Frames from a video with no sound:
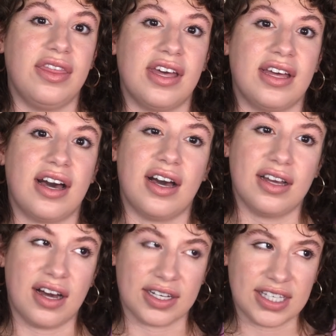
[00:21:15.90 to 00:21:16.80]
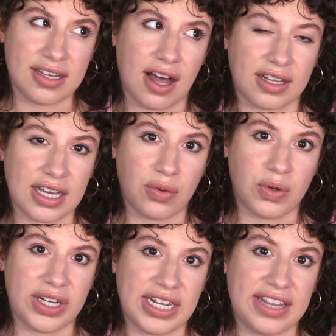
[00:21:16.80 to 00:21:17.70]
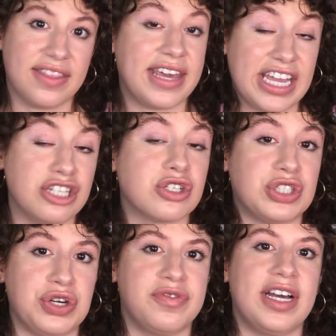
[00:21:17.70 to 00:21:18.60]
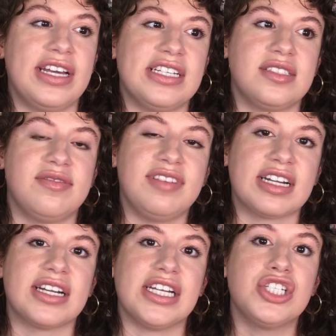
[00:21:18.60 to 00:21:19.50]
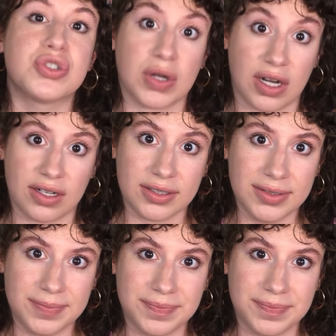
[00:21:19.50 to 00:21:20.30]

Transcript: the Akigalia wood in the Angel Nova is very strong.